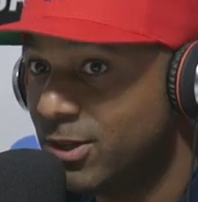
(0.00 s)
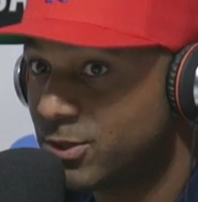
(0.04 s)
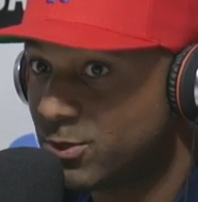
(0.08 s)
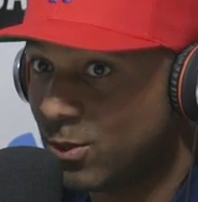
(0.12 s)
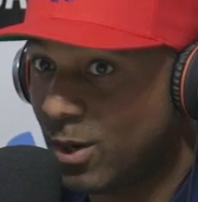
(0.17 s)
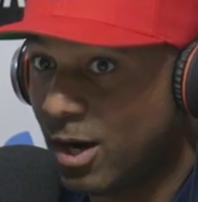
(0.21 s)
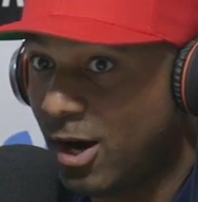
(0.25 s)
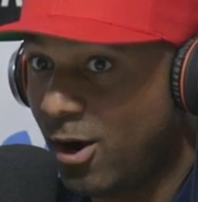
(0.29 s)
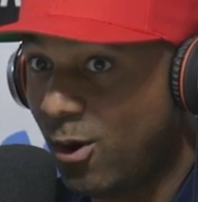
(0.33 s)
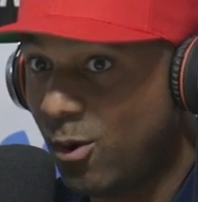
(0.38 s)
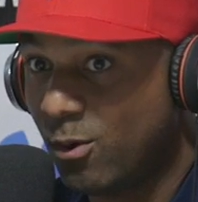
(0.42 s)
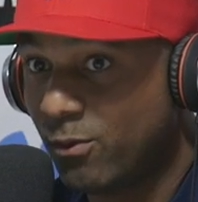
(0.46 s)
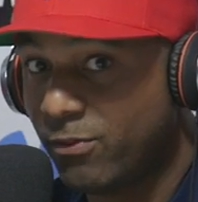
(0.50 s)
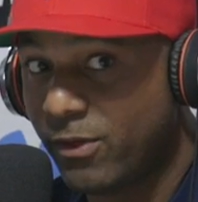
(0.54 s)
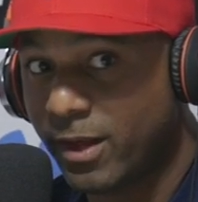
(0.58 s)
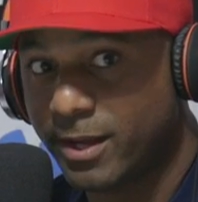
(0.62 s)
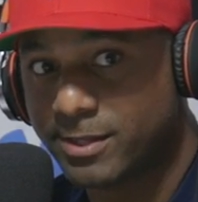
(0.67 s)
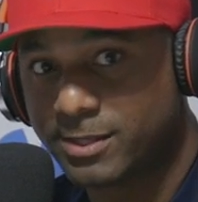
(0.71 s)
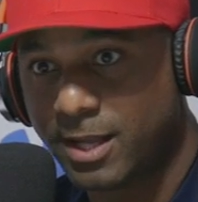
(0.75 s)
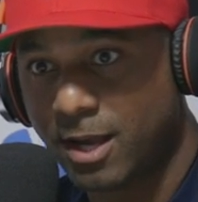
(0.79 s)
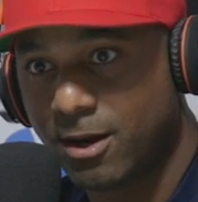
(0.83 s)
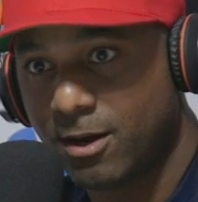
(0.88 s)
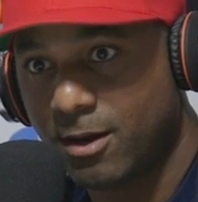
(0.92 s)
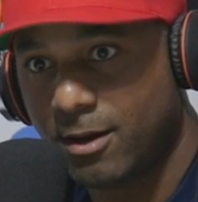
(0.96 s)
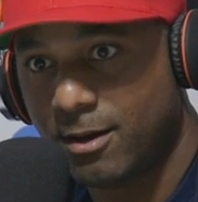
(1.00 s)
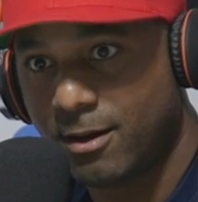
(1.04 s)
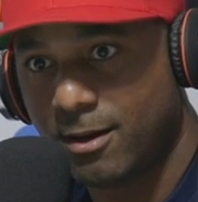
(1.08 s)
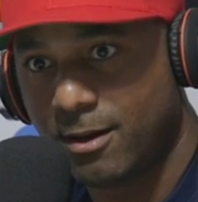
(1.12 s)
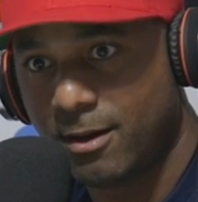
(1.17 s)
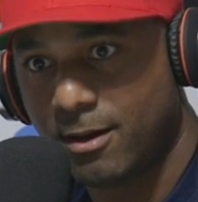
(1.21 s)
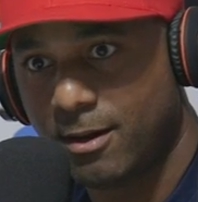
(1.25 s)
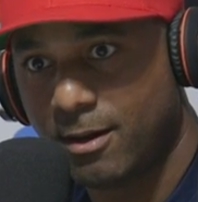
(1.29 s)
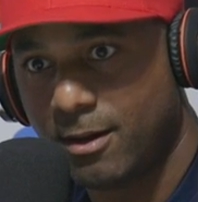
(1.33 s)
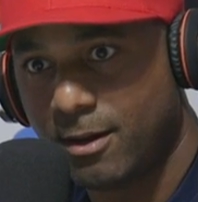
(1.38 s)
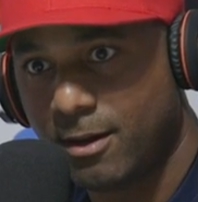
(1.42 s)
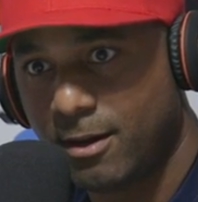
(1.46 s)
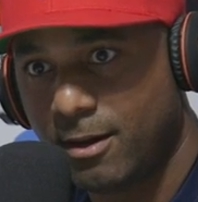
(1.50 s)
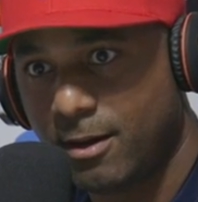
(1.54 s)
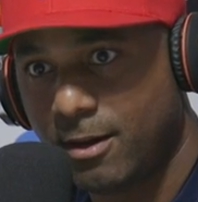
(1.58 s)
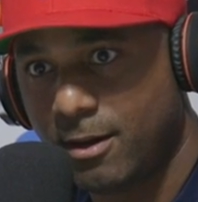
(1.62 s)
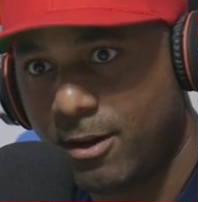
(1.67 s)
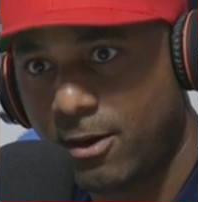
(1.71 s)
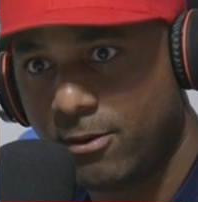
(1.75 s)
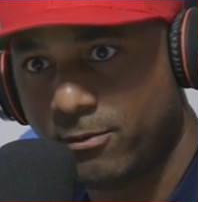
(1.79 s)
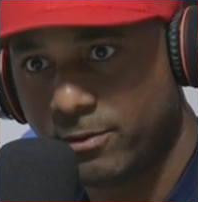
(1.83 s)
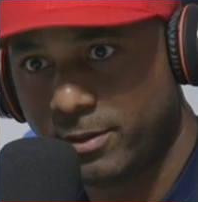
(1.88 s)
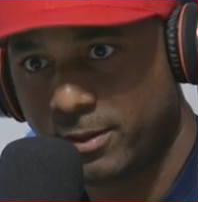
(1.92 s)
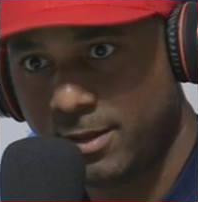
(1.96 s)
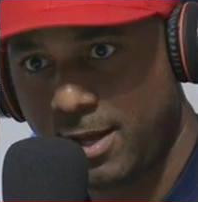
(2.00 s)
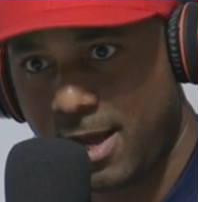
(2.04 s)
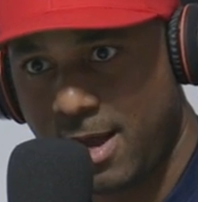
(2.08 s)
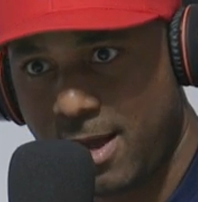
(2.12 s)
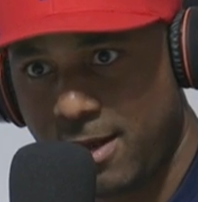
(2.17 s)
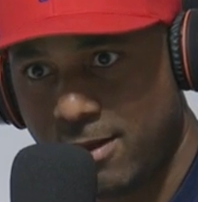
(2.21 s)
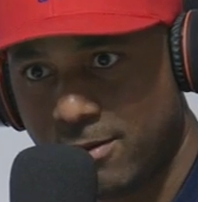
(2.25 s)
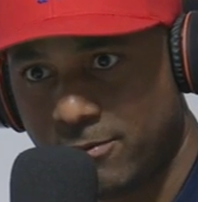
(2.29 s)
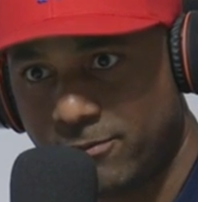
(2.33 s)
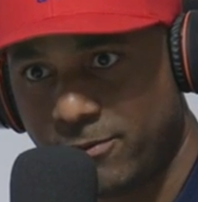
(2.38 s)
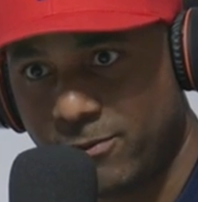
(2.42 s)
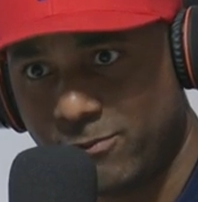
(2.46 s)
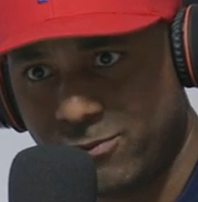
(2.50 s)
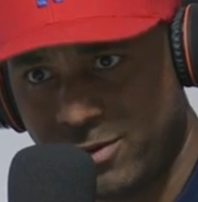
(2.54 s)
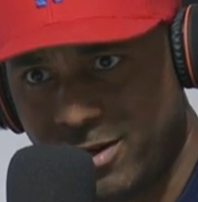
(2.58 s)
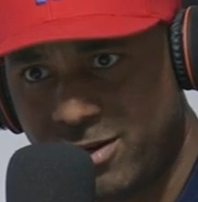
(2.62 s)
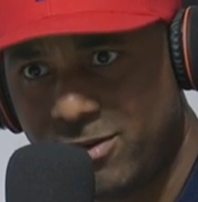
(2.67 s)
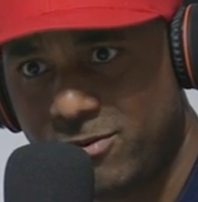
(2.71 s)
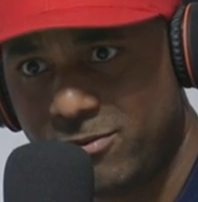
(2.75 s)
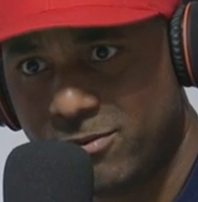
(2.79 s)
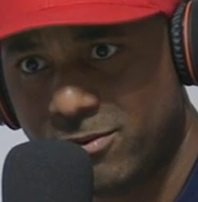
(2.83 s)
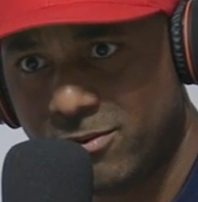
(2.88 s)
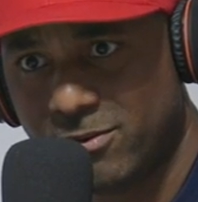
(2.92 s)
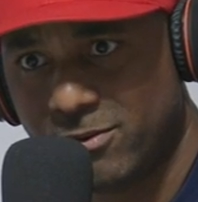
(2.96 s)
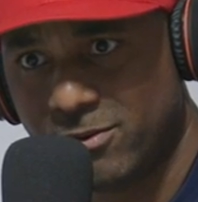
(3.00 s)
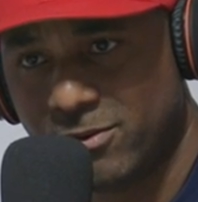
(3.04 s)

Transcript: So the whole thing is like, oh yeah, for real.